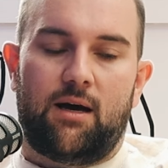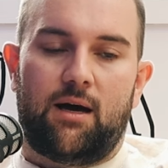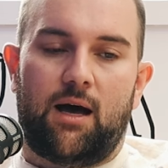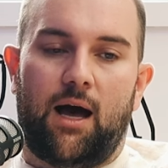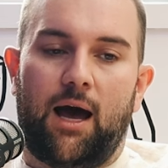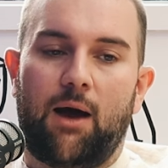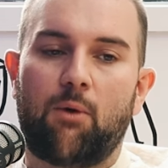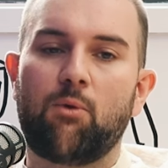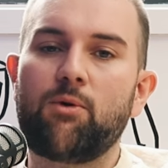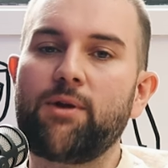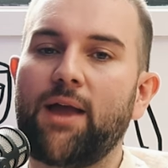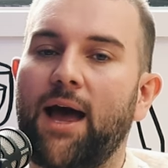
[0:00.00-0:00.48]

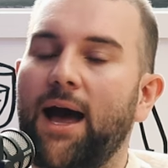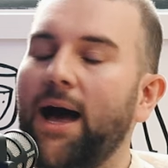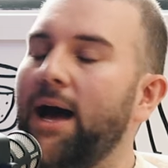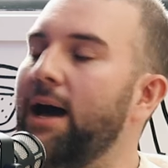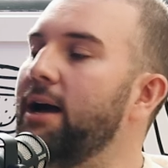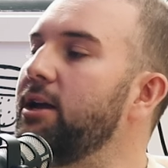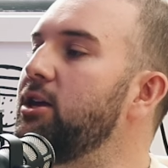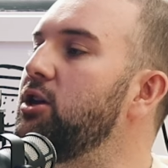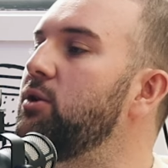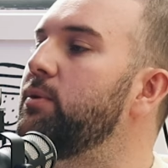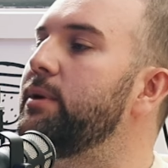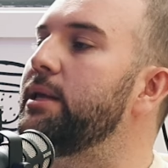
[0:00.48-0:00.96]
I would
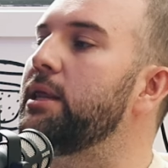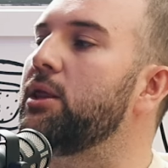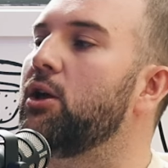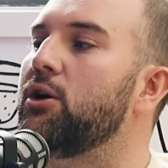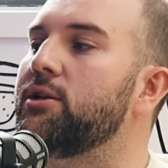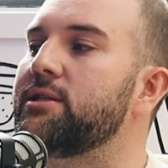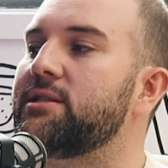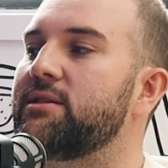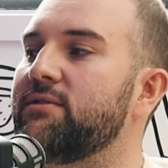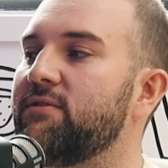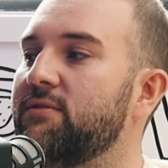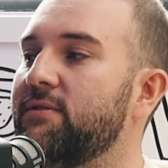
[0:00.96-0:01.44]
argue in
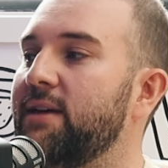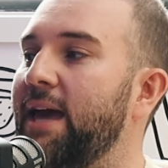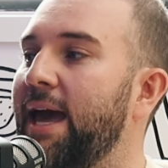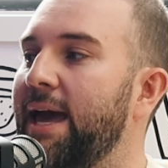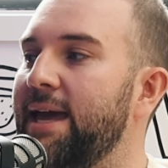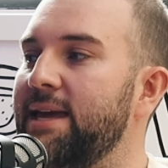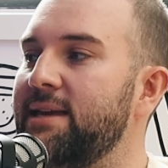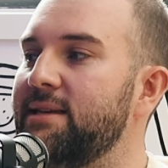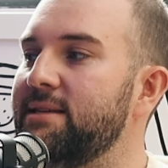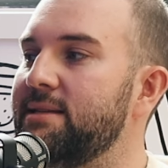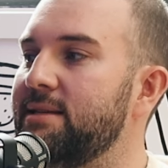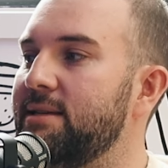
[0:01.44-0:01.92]
lots of
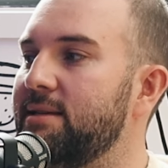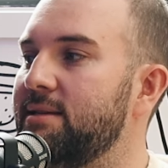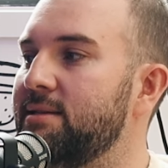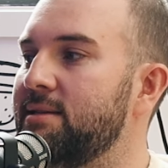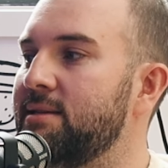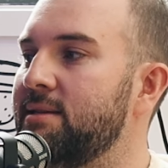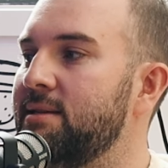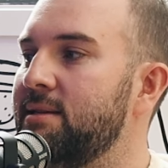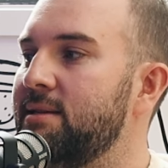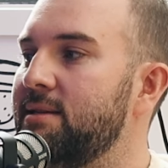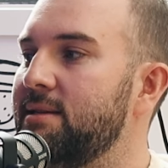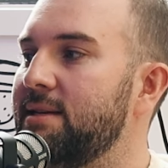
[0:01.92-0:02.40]

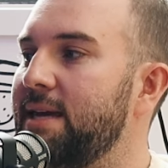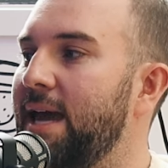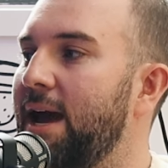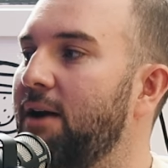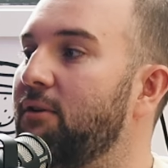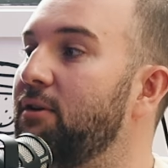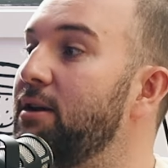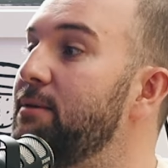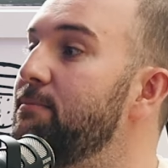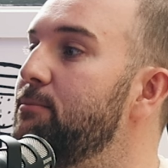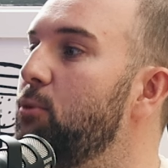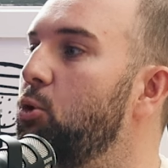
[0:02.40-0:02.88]
cases,
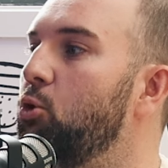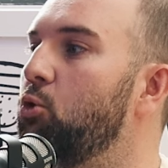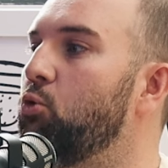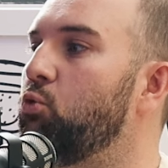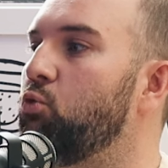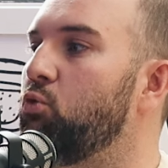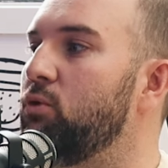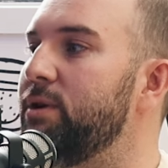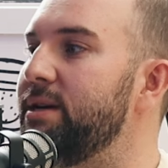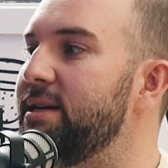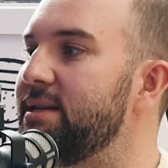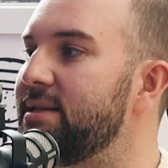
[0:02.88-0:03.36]
carry more
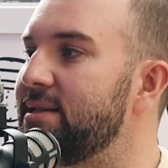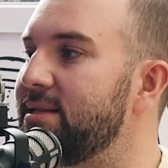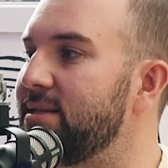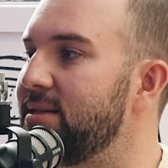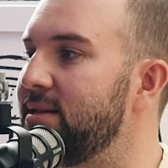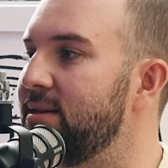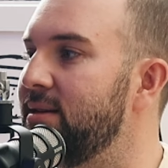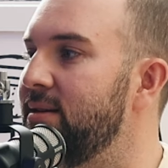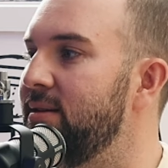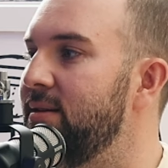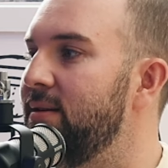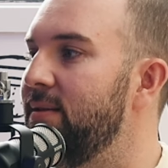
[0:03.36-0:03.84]

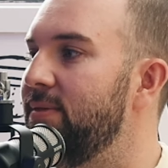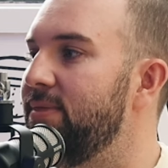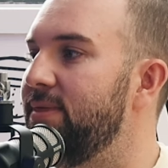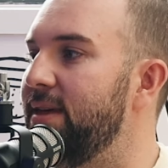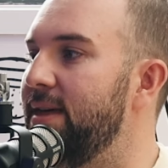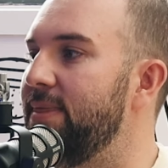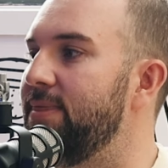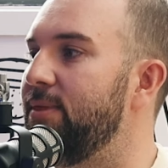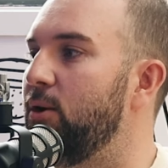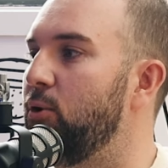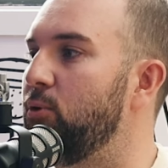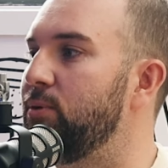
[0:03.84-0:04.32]
risk
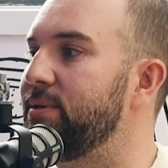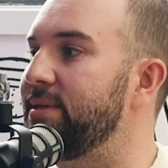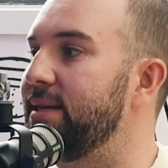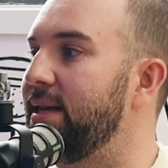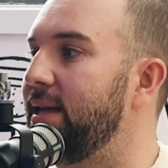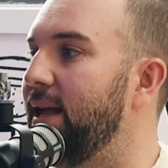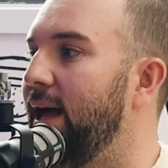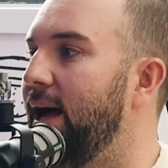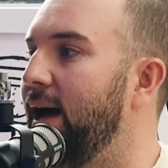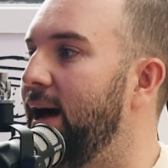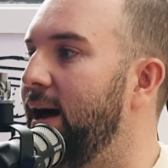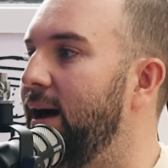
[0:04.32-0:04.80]
than those
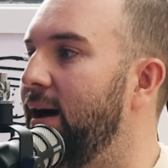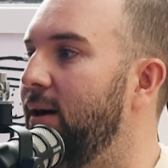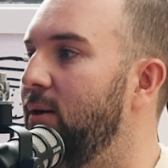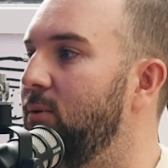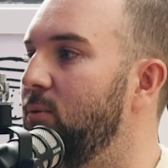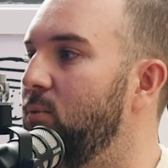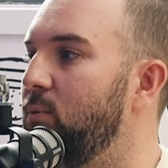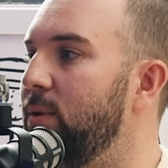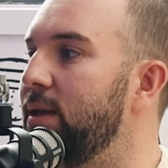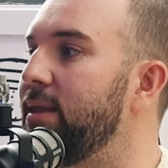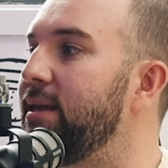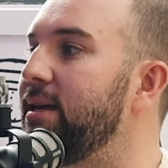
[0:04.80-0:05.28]
that are
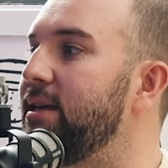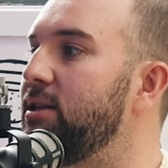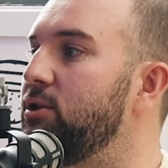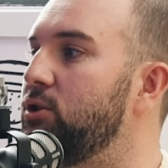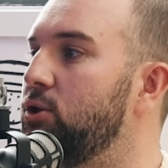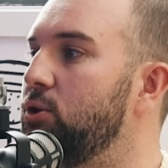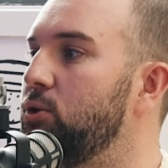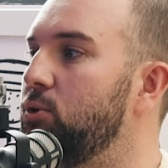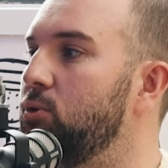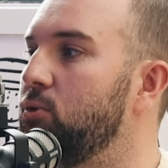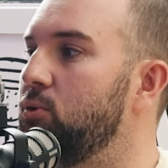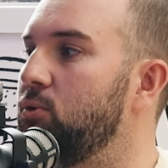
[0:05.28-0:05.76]
willing
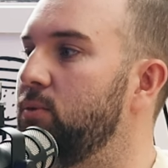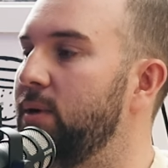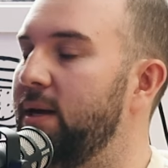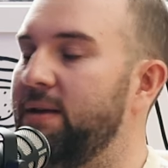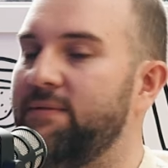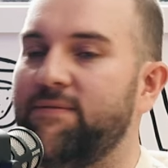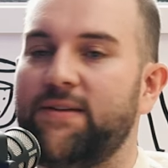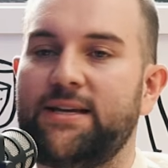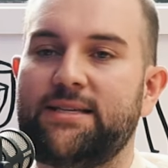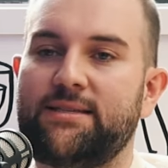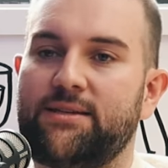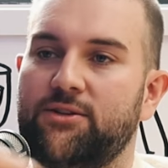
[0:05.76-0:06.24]
to
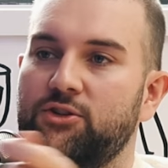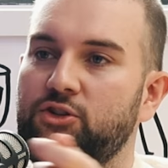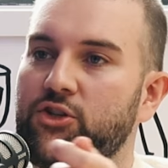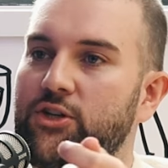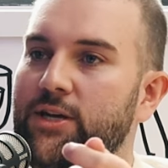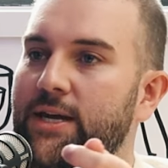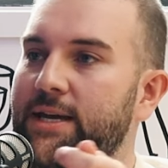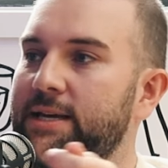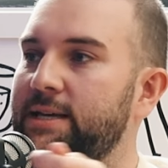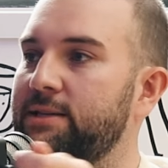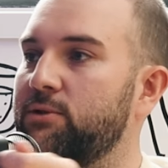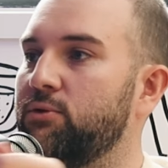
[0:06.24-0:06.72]
invest in
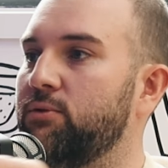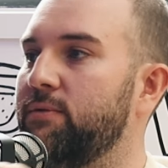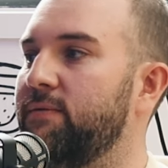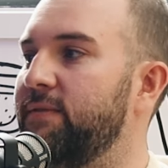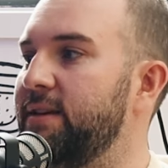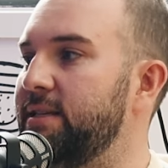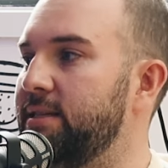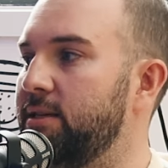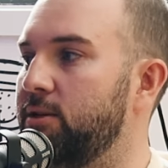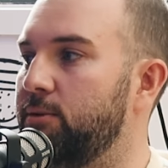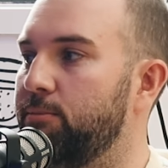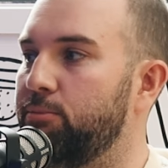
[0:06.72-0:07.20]
shares or
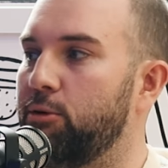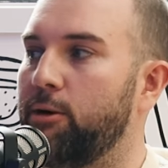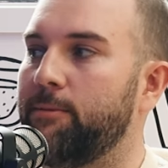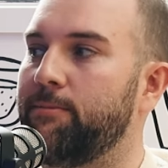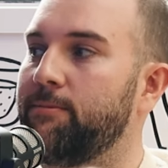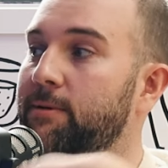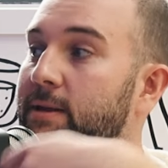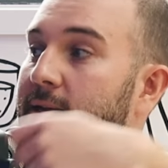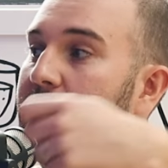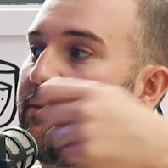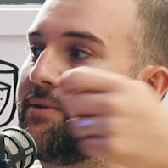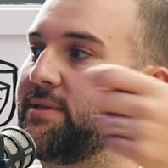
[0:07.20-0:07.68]
invest into
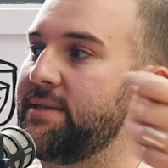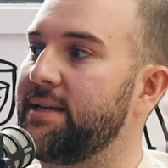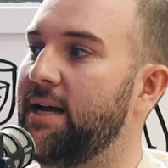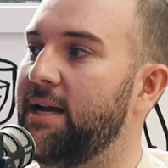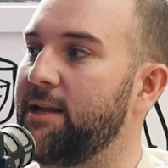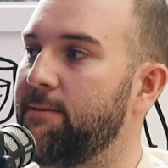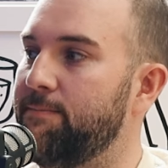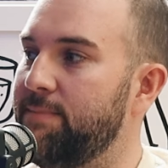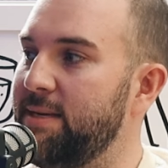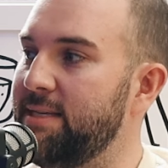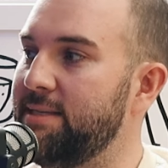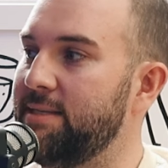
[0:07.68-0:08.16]
property or
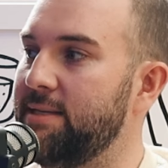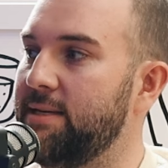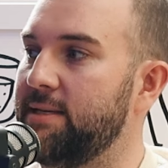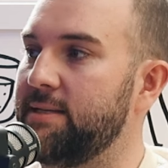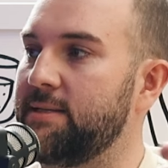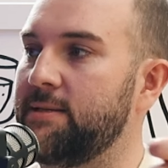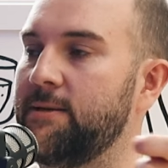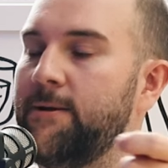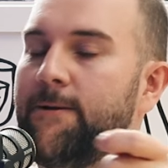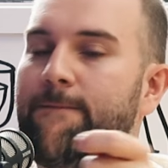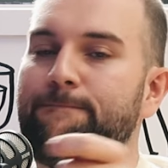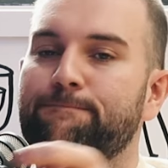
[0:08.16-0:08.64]
start a
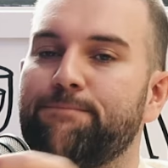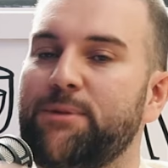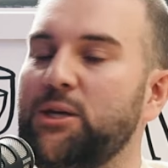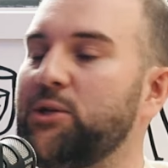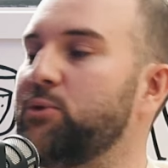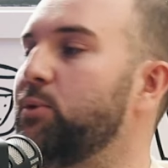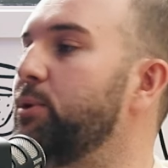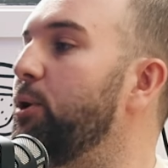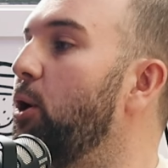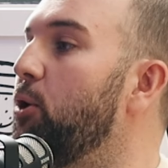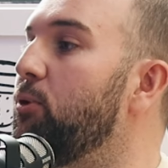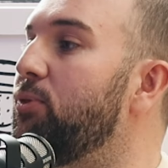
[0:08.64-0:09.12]
business,
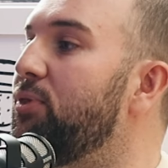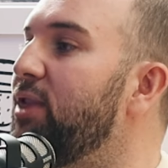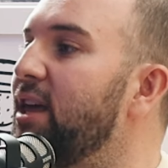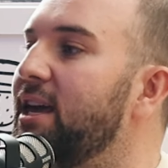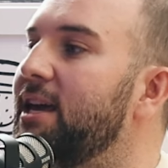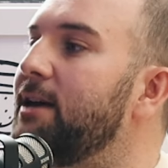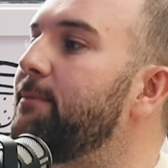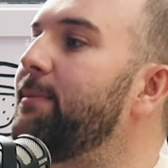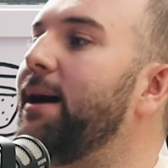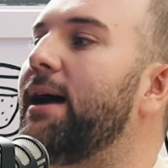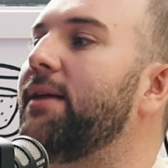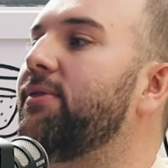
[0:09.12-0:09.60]
because we don't
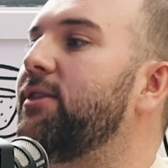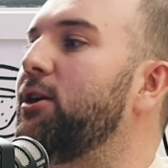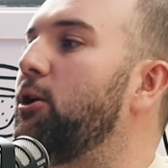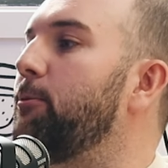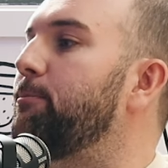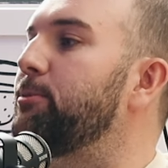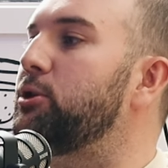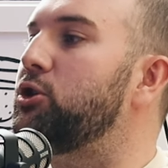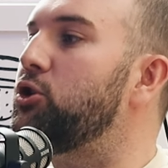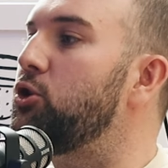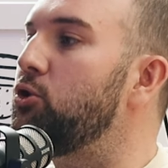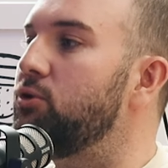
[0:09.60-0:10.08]
think about the
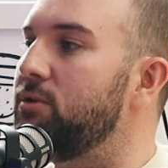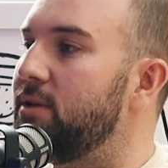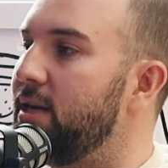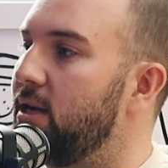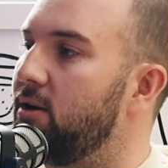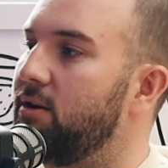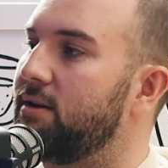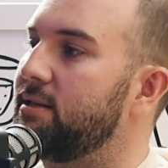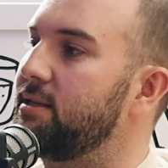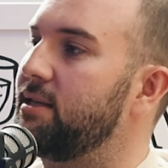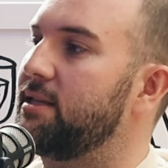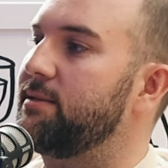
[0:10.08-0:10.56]
opportunity
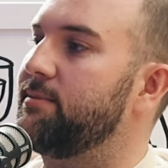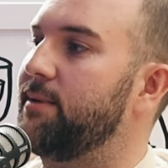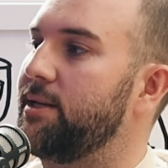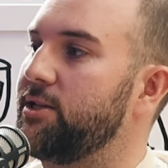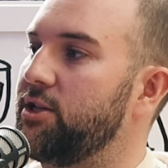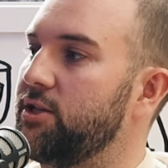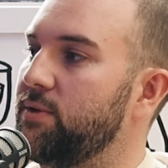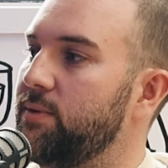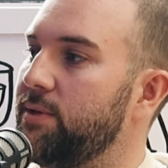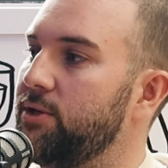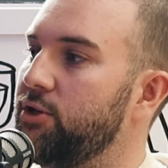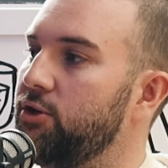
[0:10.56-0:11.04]
cost as
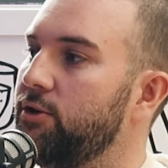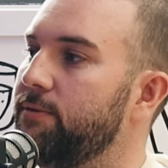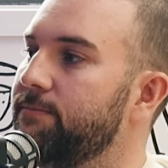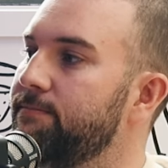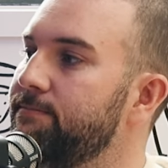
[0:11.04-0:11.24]
much as we should.